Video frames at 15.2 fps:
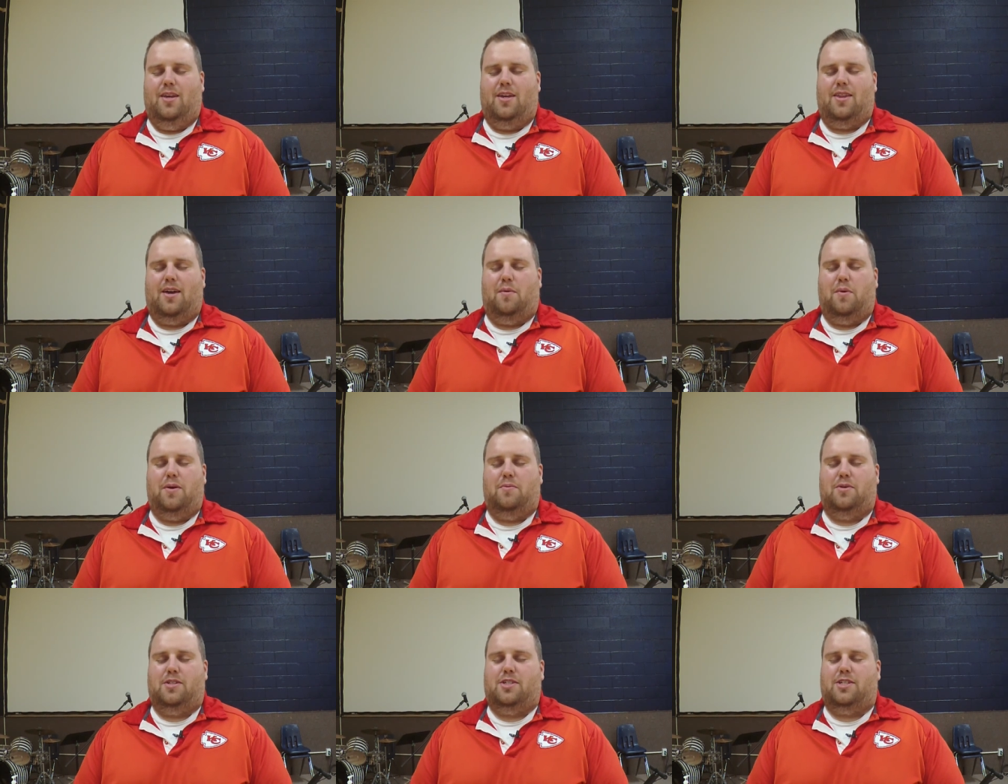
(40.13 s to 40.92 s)
that
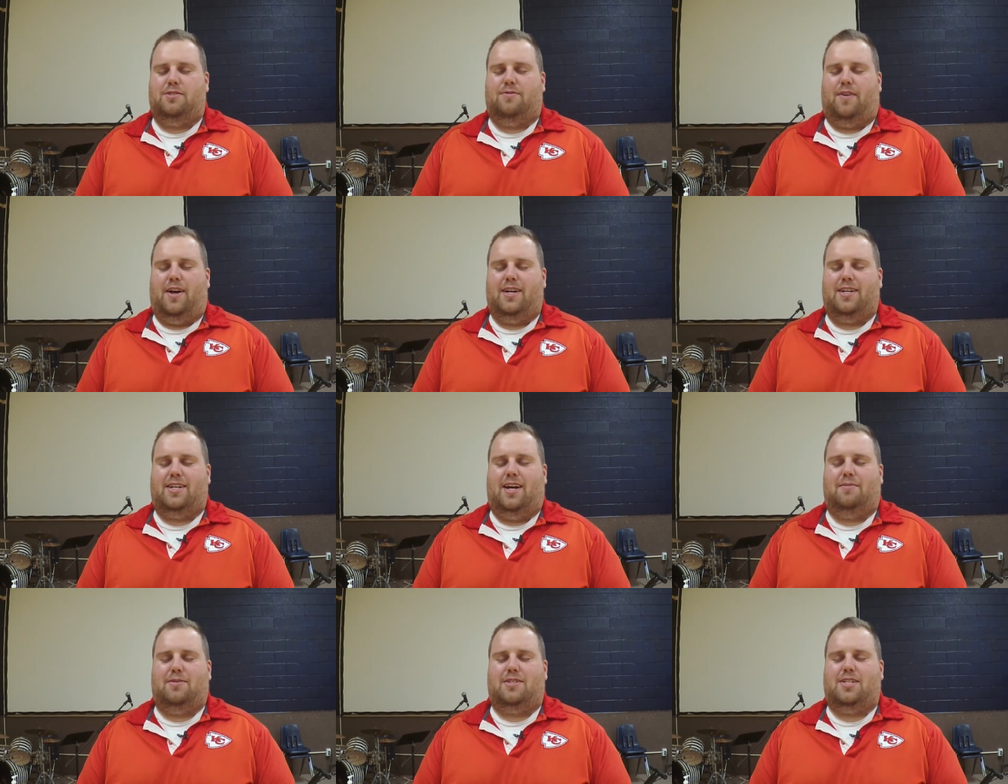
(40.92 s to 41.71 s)
we would just find
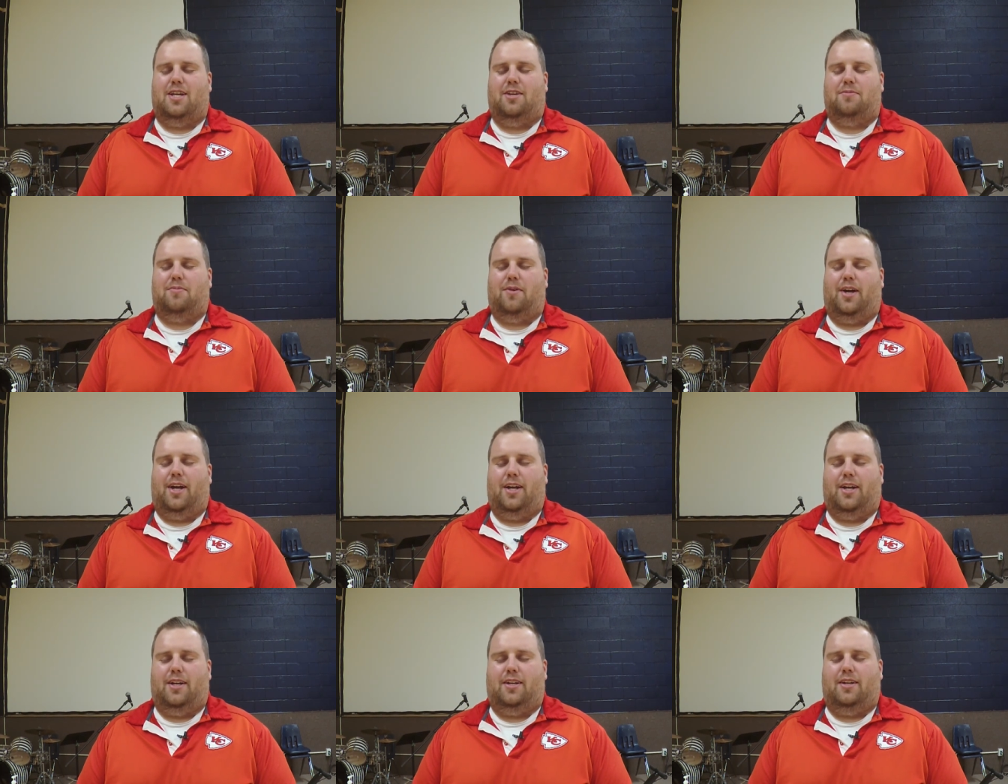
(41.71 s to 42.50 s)
time to
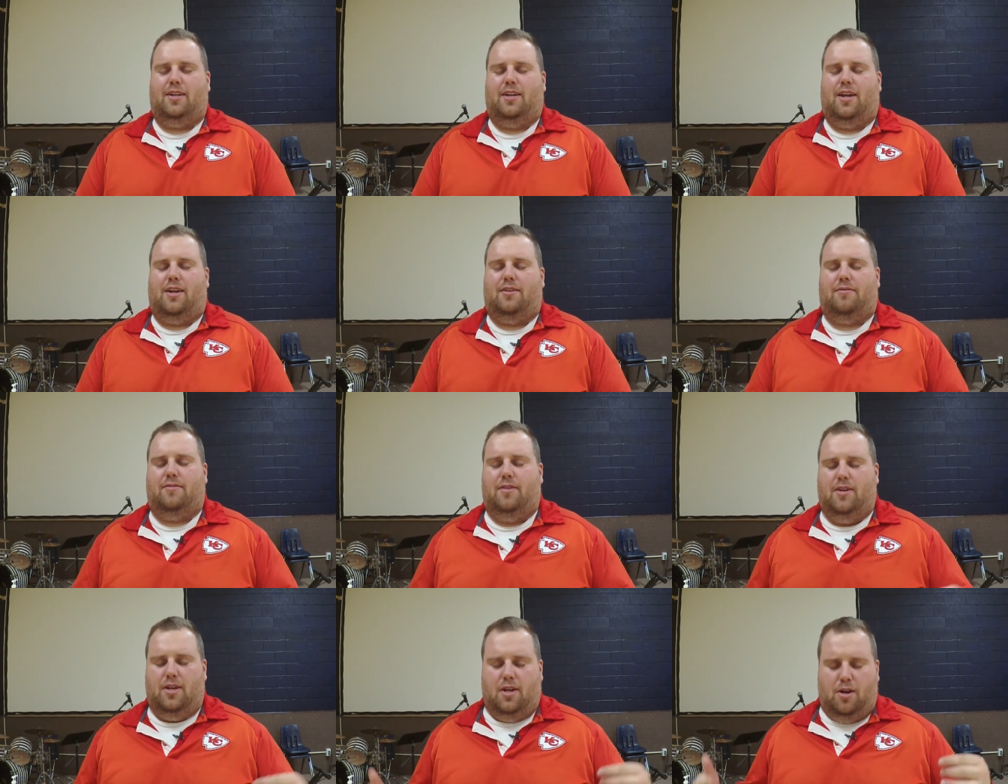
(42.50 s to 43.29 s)
celebrate and
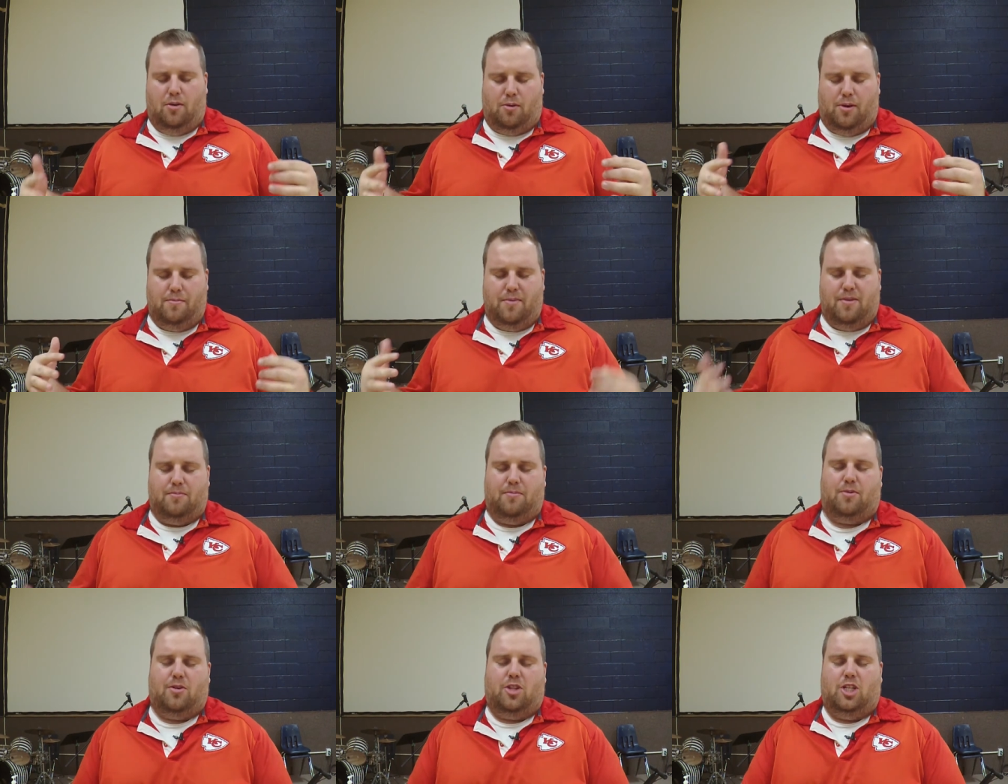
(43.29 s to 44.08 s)

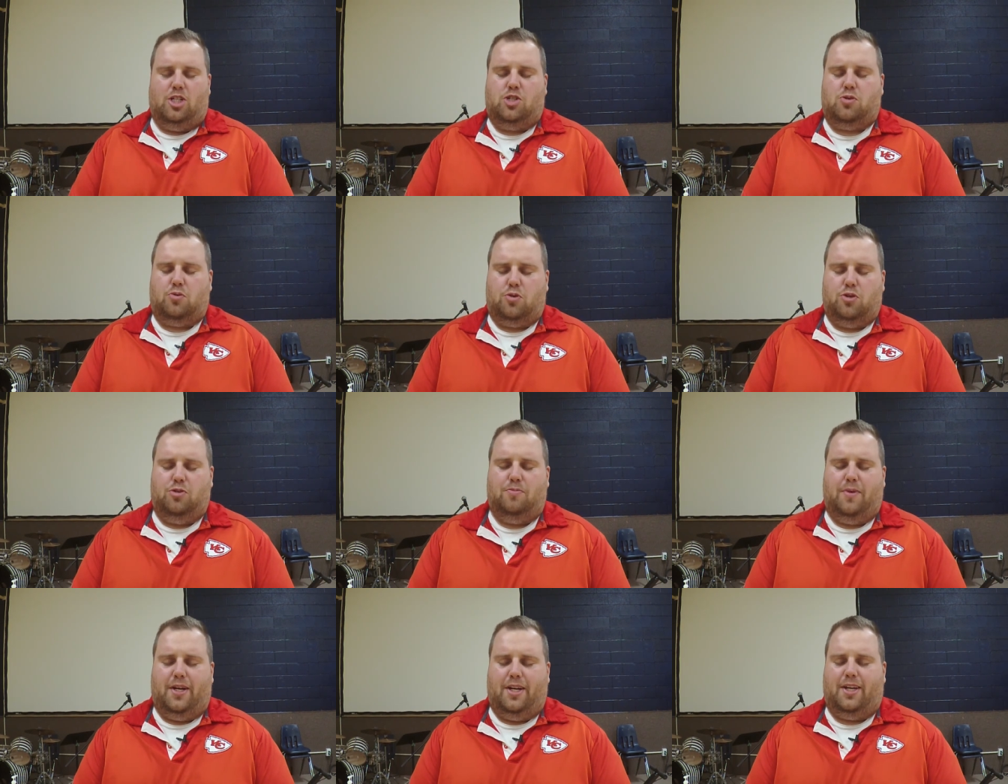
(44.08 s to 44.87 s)
remember the
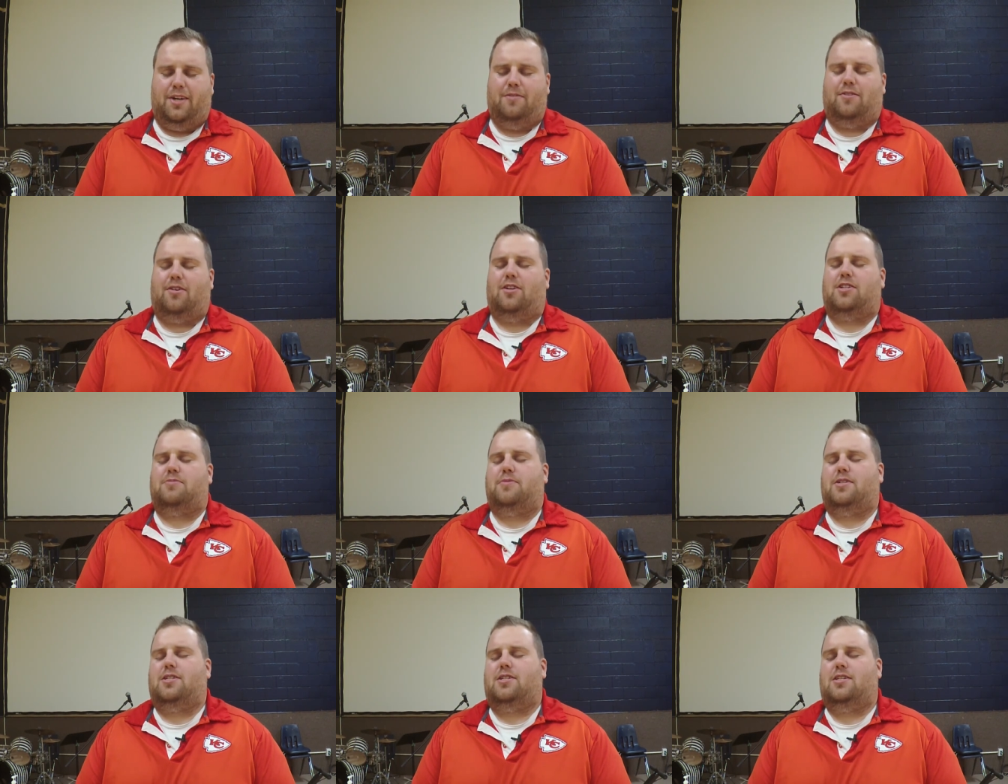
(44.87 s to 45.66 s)
true meaning of
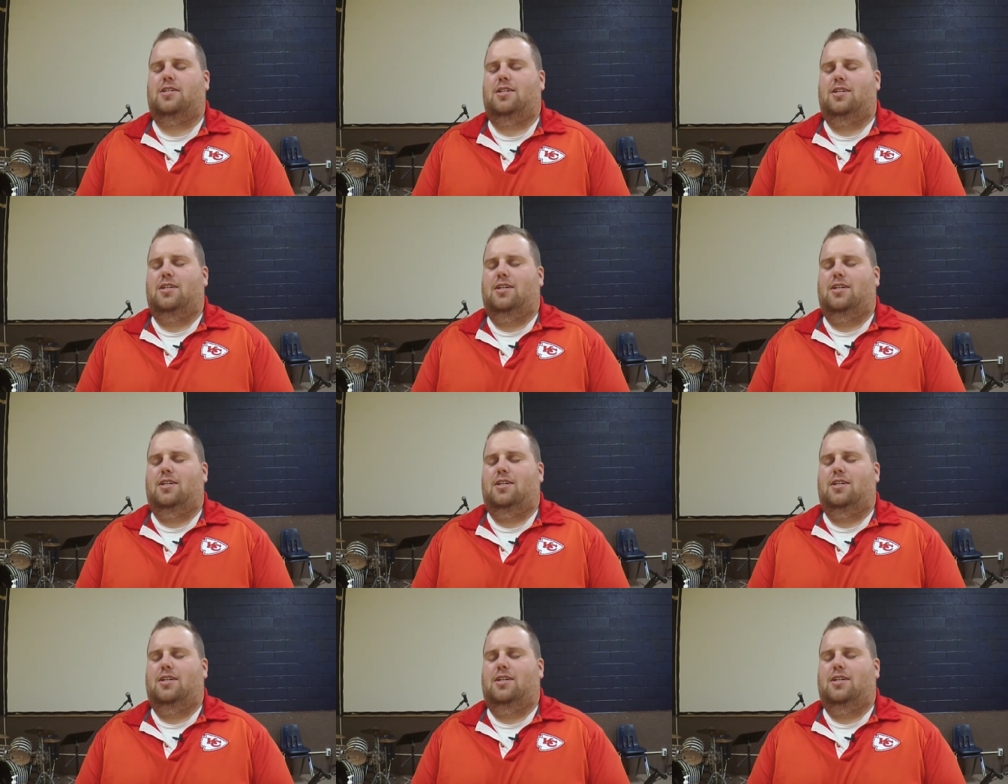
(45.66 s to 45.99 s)
Christmas.